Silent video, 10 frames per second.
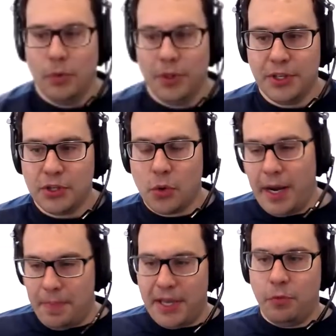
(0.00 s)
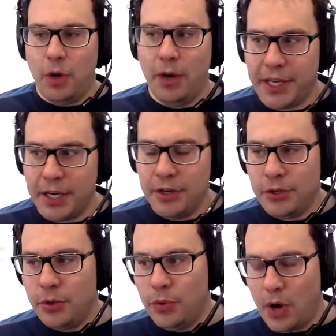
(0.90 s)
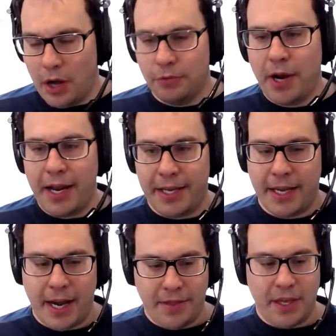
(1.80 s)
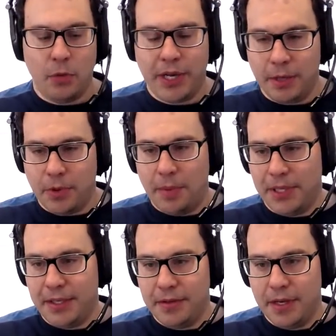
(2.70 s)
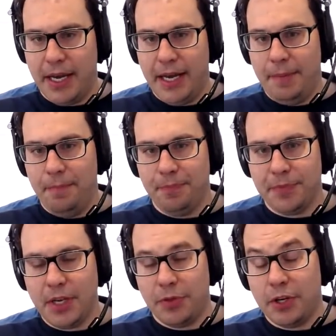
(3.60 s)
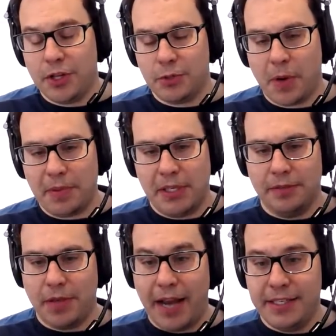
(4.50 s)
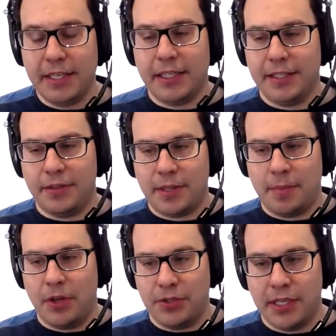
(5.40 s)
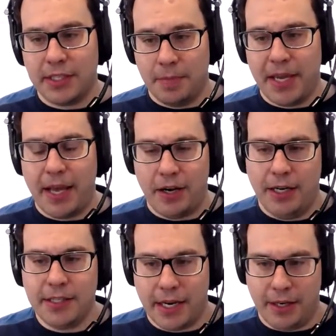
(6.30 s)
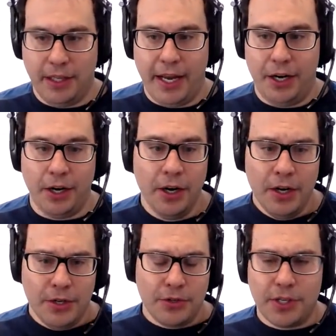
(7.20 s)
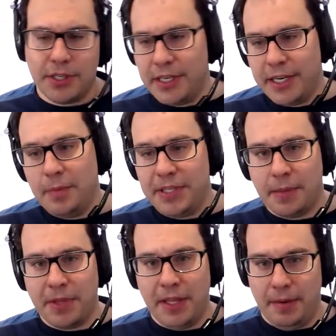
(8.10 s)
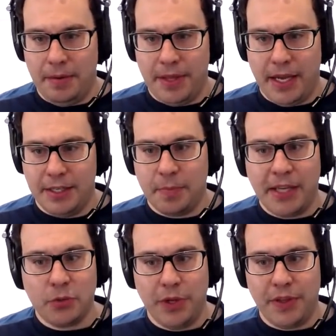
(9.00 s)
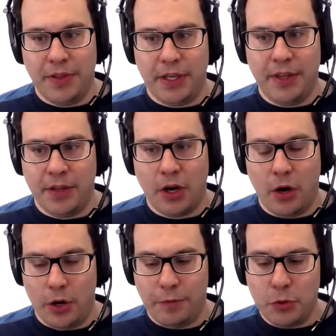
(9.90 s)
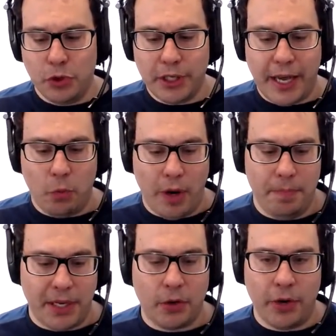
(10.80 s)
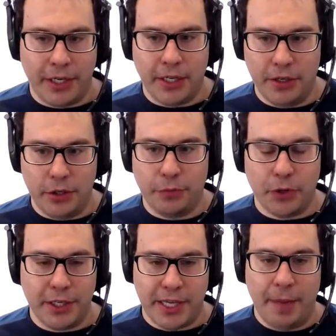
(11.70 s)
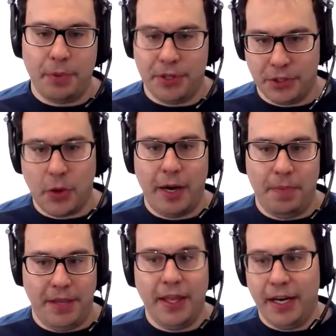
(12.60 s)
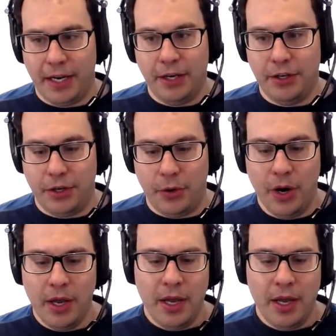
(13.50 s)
Well, there's quite a bit of what we can do already, and I think we could probably, there's probably, ideally, some of those things can be added on a second layer, so it doesn't need to be something that is messed with in the code. If you look at what Bitcoin can do, for example, there's quite a bit that it can do,